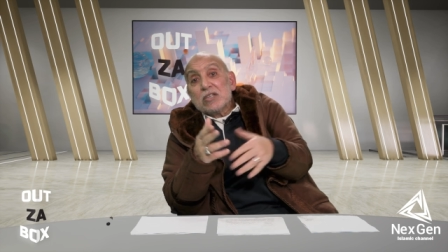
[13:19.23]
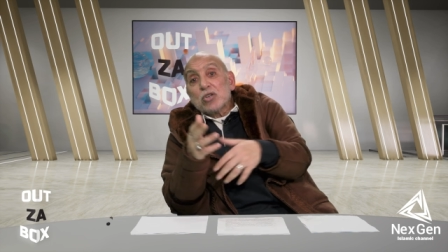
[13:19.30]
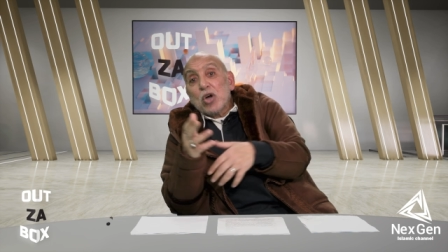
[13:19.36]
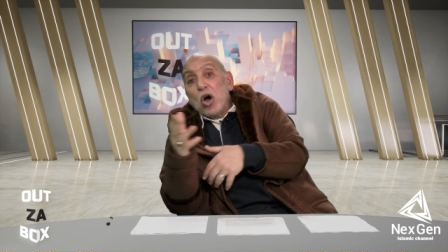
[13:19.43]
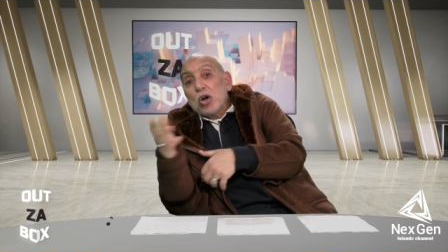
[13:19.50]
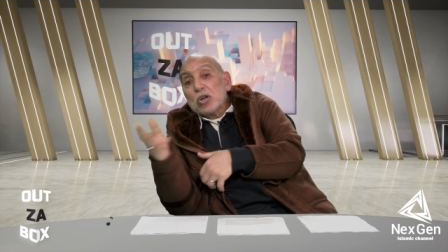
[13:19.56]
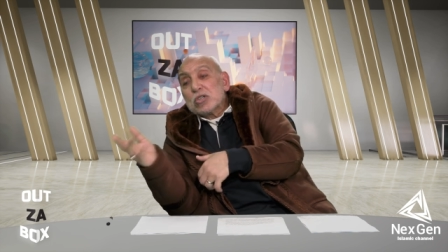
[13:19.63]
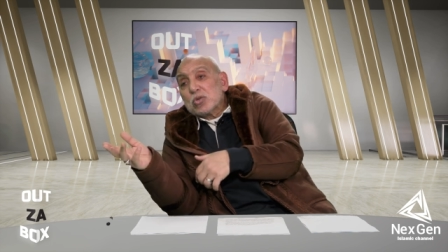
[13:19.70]
It's
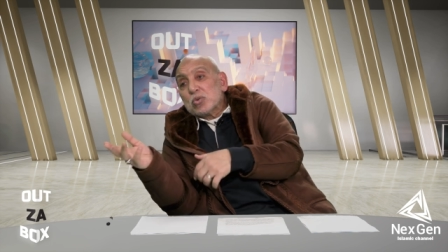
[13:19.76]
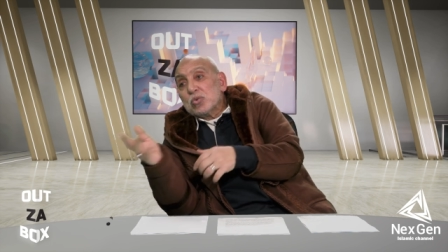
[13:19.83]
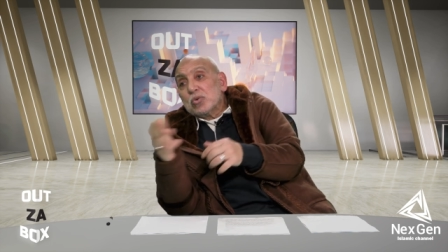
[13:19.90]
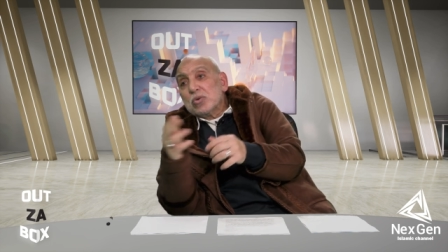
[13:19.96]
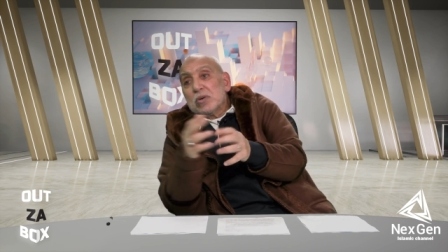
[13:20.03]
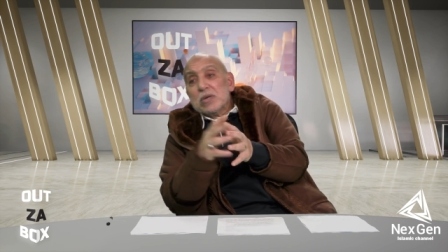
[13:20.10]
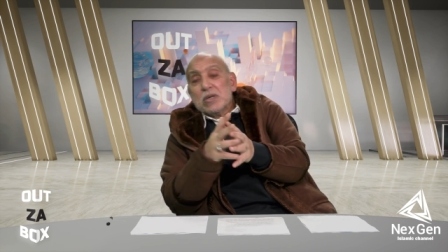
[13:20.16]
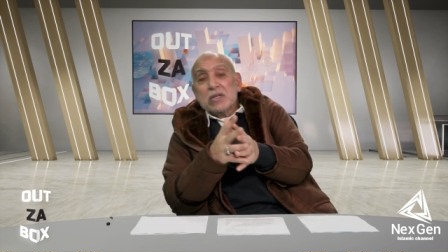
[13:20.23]

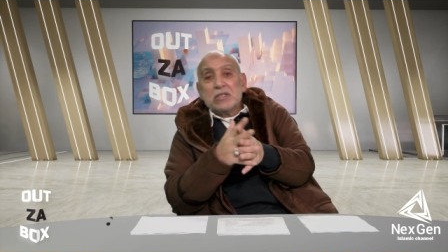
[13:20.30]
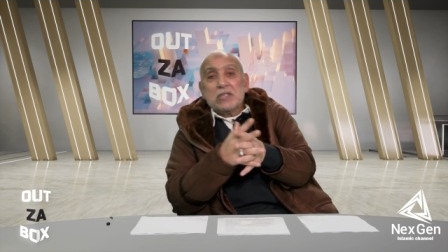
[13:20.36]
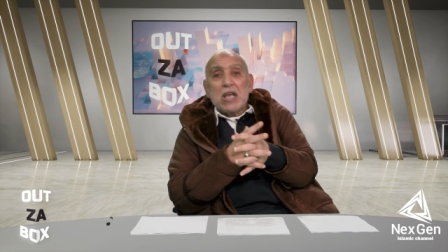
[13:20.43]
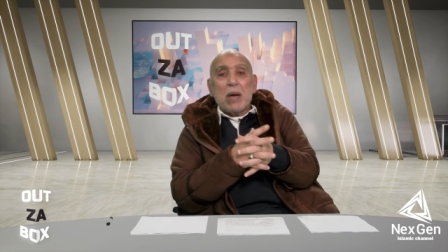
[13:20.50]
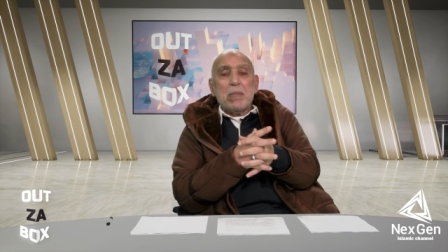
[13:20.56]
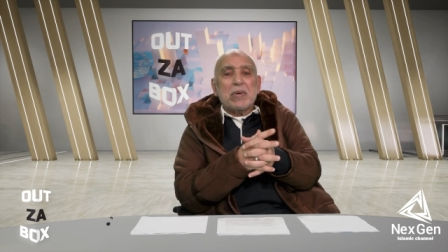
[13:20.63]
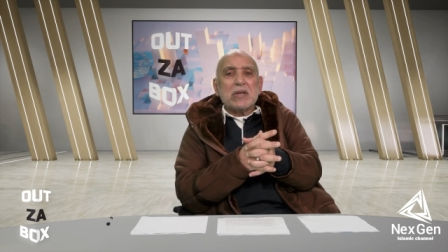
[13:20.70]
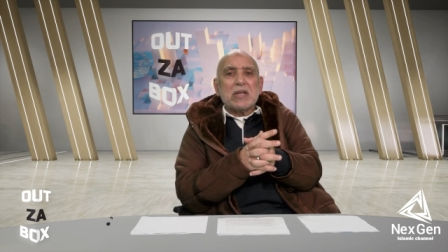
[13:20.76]
also in
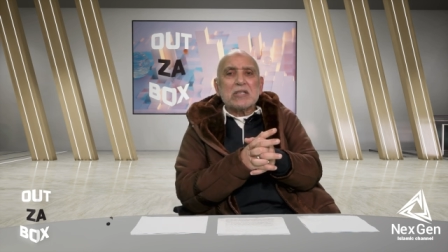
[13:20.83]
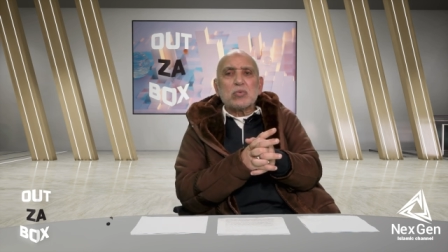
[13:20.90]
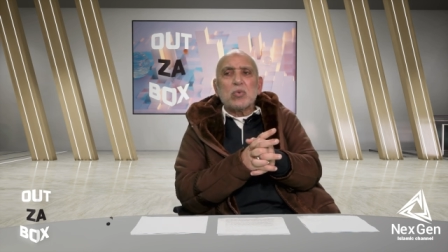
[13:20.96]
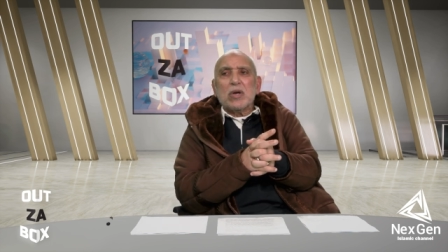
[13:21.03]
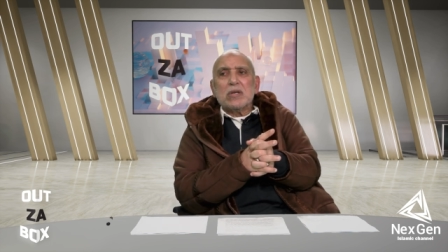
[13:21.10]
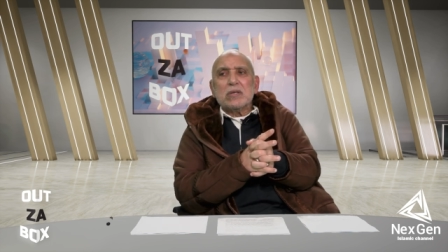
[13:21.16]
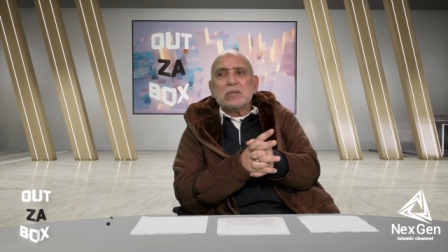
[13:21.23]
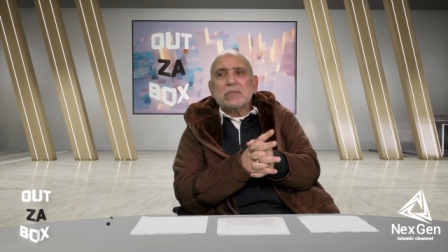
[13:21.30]
Yemen as
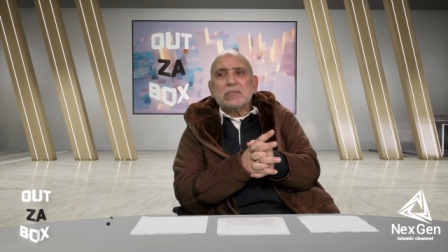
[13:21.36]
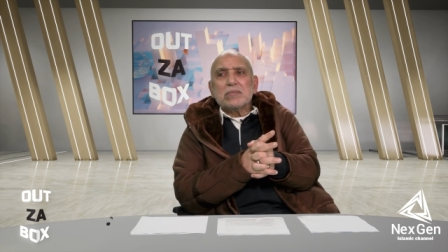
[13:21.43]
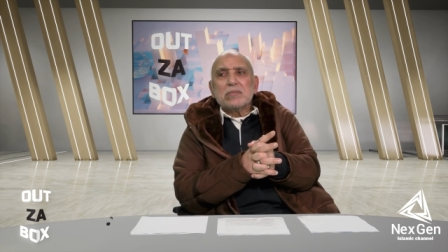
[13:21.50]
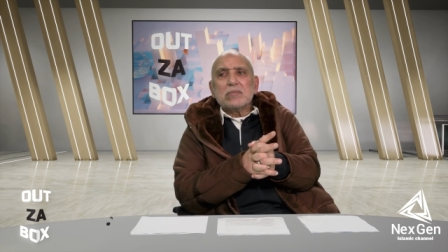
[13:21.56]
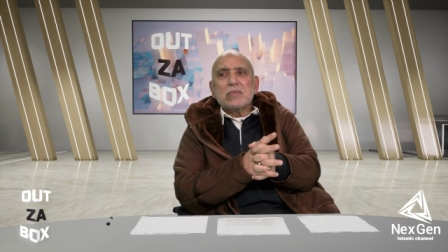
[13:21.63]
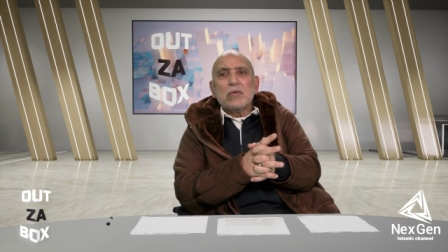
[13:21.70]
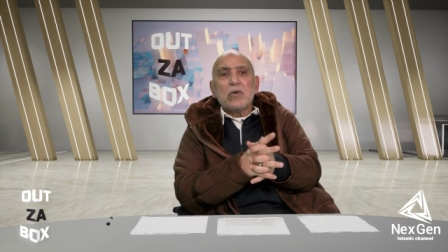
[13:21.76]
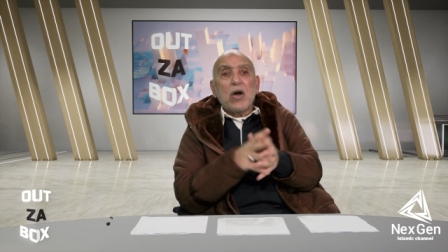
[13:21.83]
well.
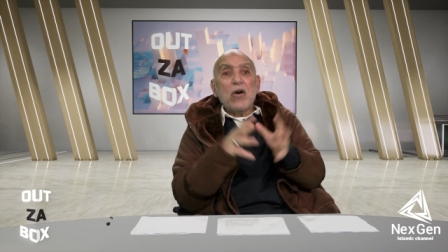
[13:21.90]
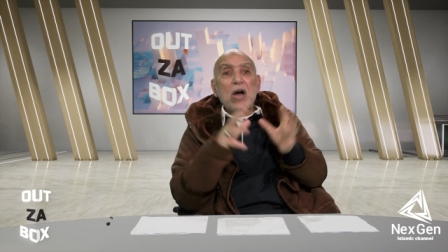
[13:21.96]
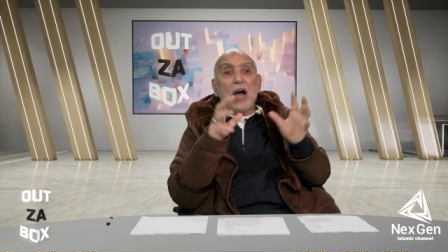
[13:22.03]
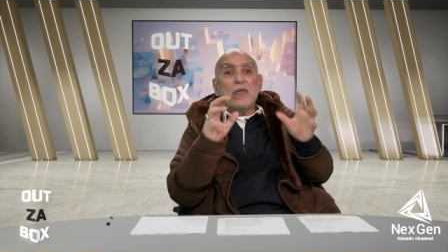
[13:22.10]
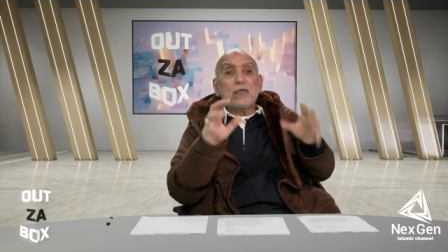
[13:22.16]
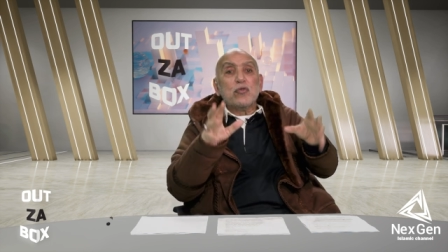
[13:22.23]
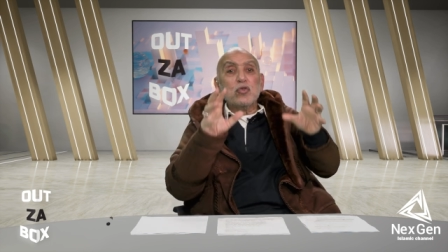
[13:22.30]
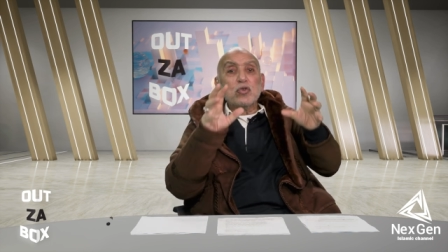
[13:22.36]

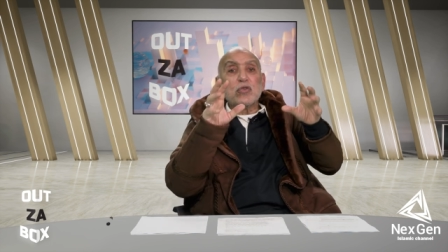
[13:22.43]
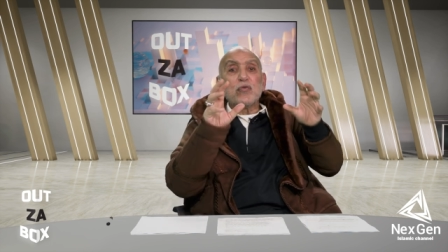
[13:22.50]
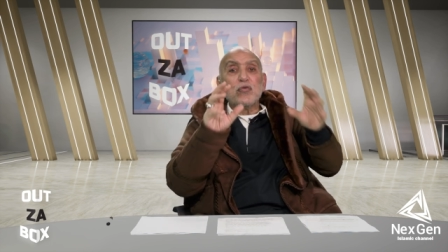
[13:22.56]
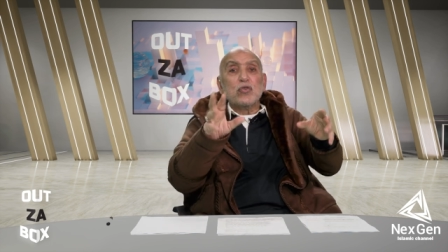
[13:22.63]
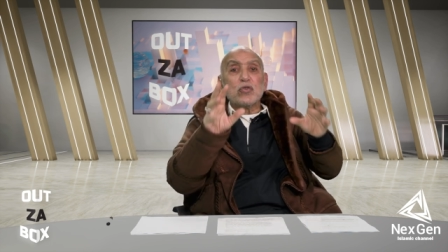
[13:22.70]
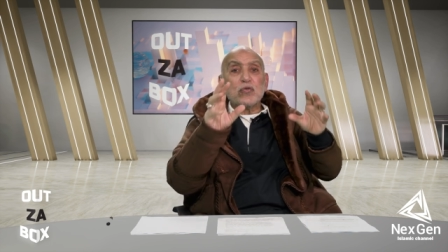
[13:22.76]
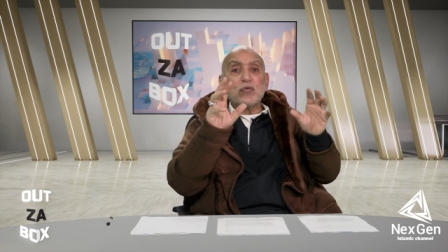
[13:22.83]
Food.